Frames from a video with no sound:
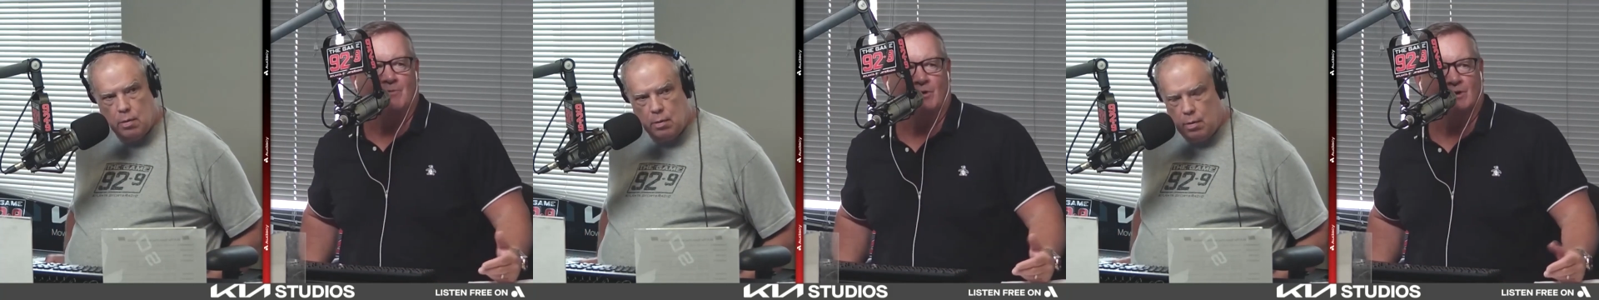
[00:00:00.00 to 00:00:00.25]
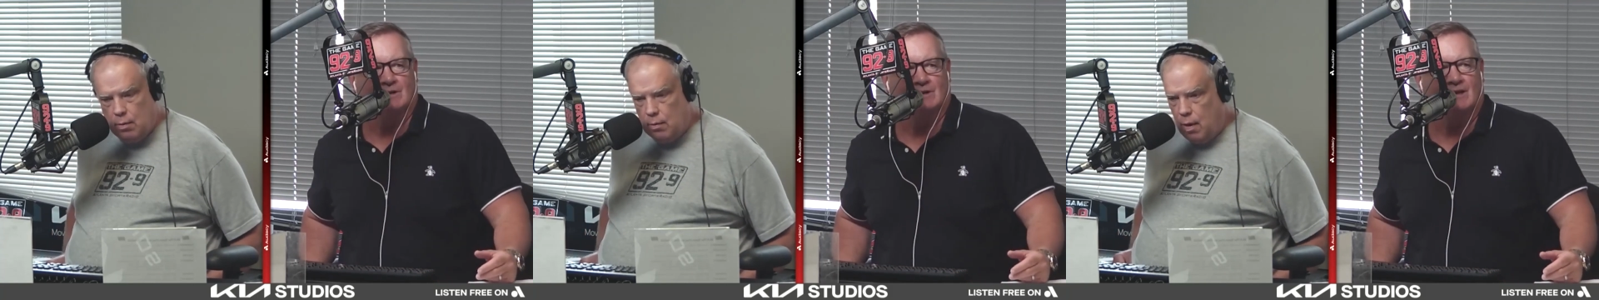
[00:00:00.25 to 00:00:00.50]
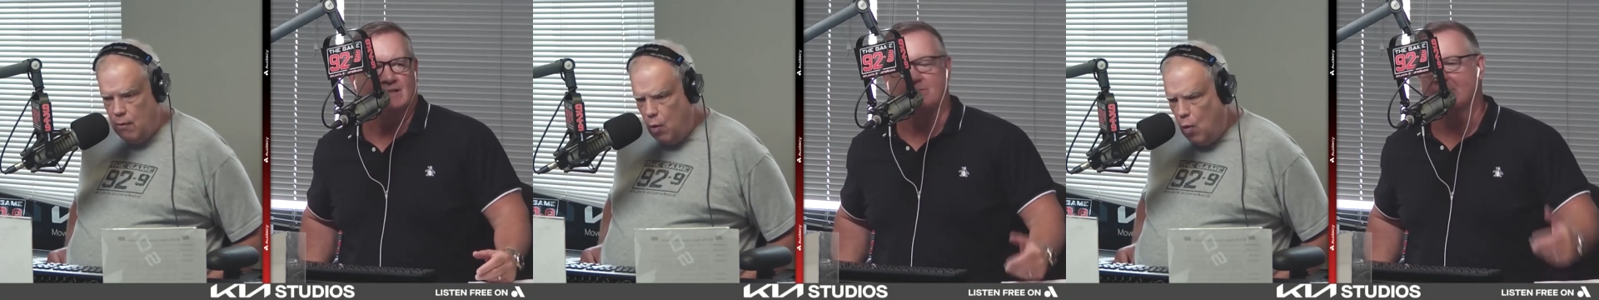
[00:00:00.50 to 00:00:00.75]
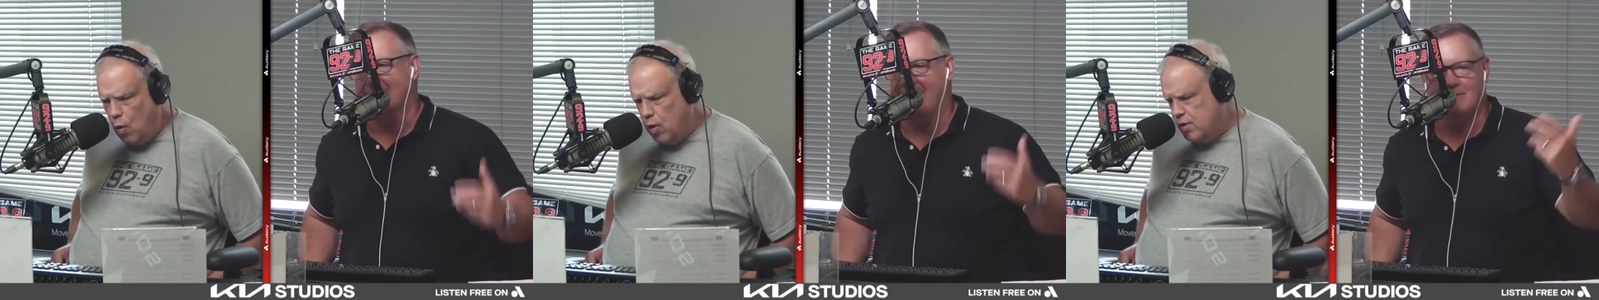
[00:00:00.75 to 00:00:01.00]
Speaker 1: and Glazebrook, of
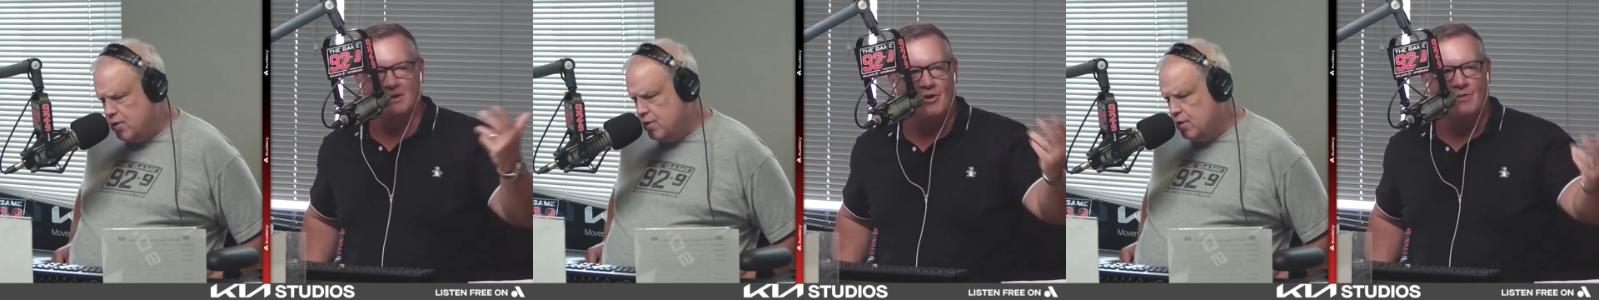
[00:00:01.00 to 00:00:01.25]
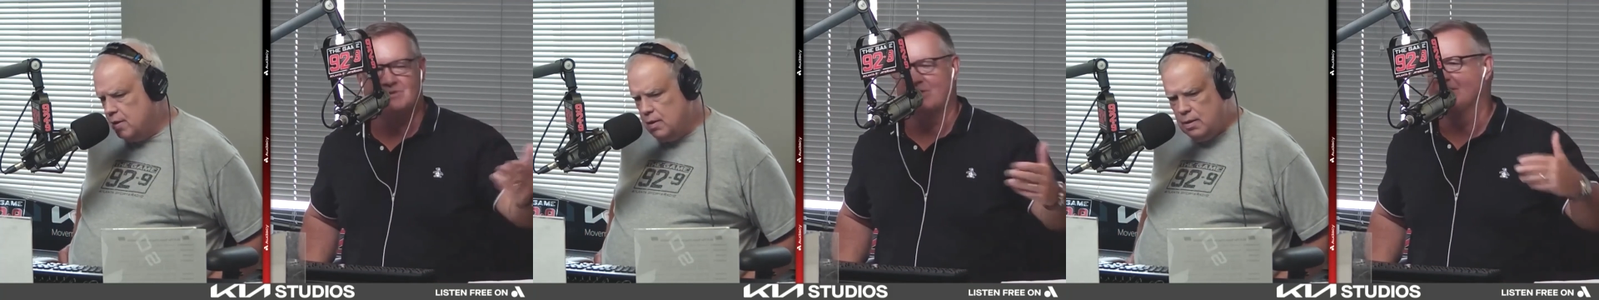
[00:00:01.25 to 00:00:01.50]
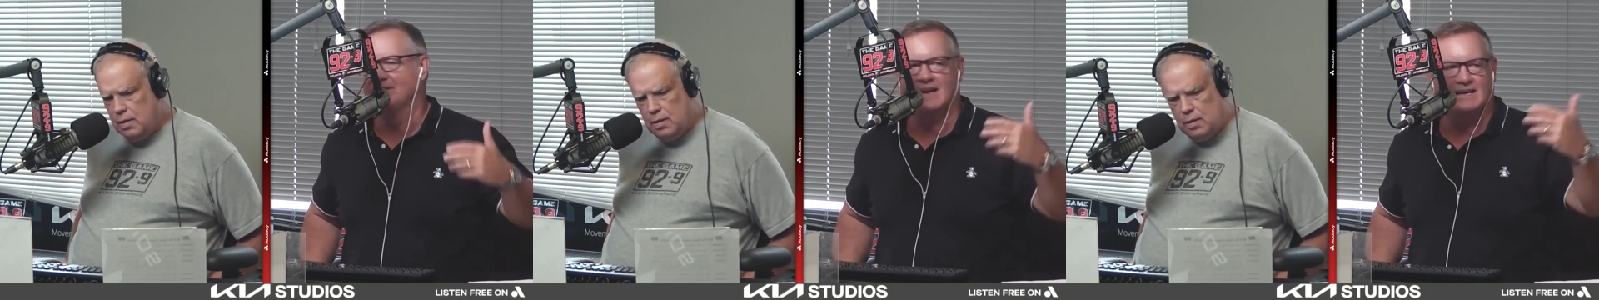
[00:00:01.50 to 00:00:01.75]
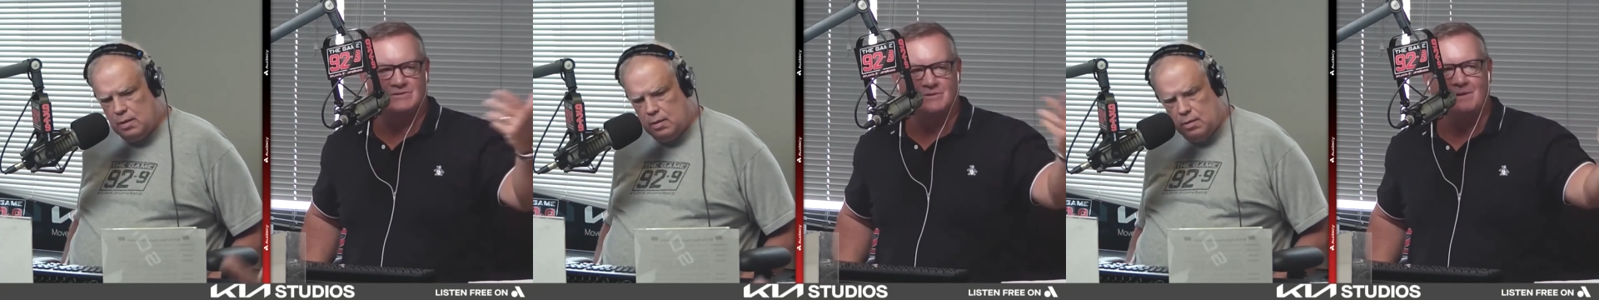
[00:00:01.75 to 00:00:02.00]
Tommy Nobis, all these guys that
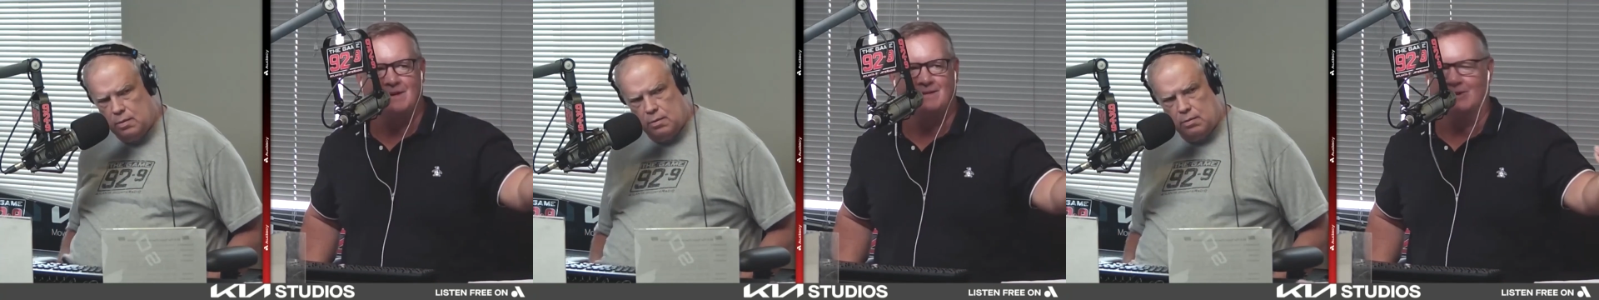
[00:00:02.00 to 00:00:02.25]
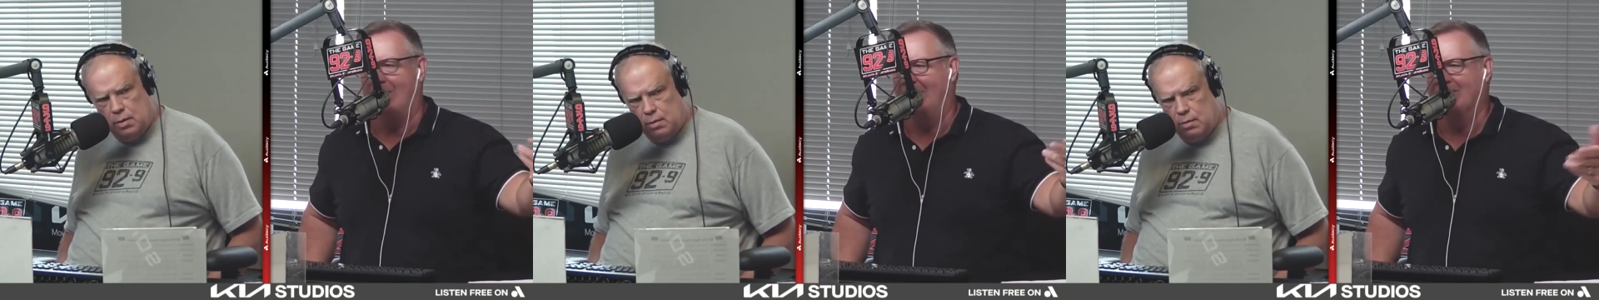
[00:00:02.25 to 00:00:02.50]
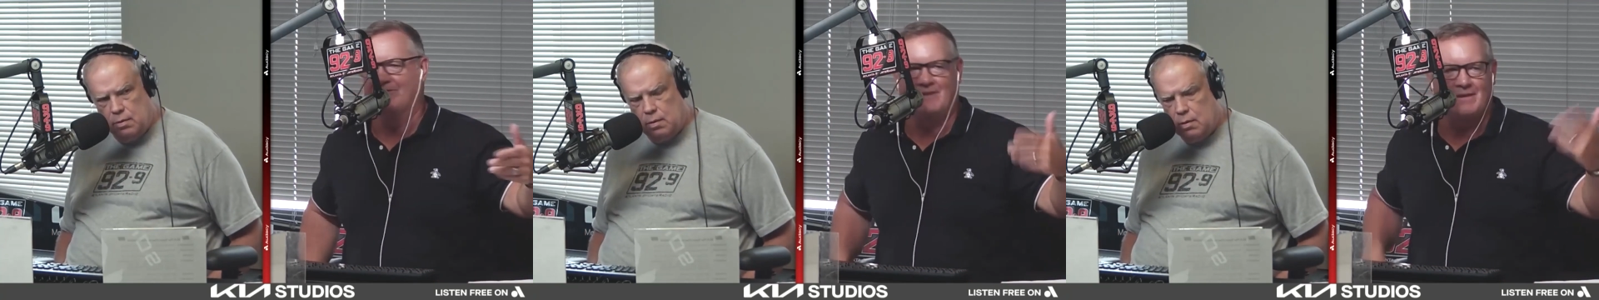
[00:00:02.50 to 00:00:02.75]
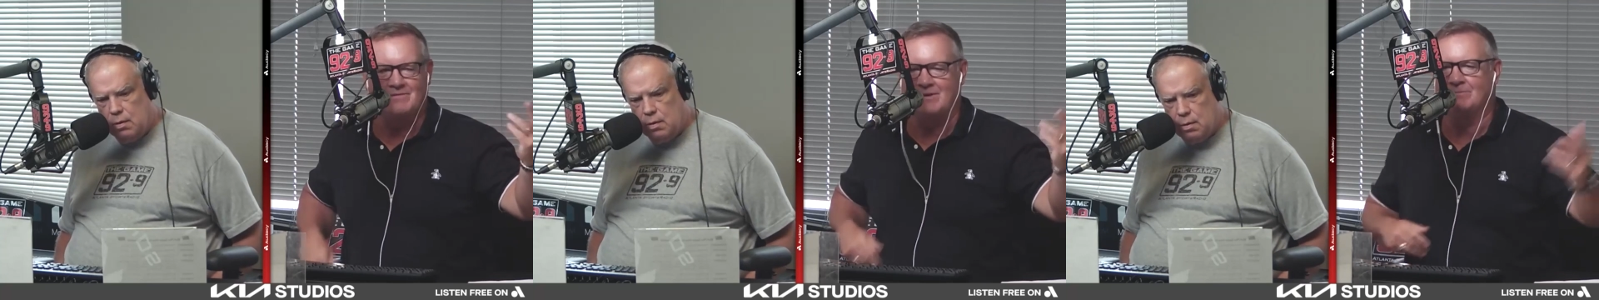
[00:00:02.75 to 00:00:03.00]
would be you know Hall of Fame if they
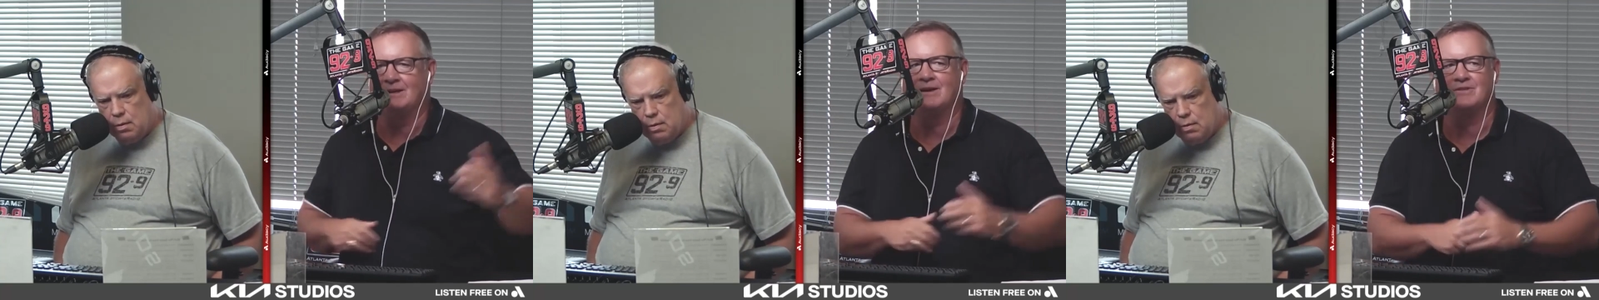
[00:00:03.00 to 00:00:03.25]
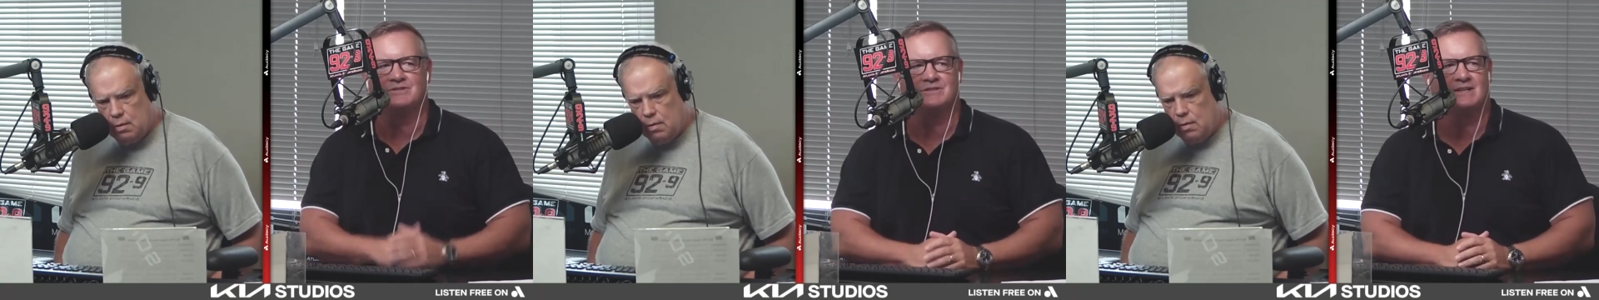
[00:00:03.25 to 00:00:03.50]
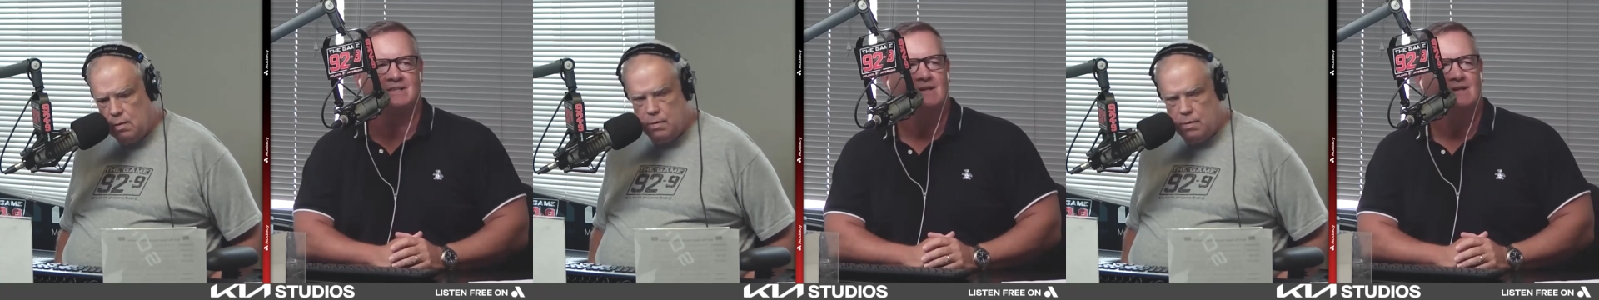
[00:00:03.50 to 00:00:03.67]
played in other cities.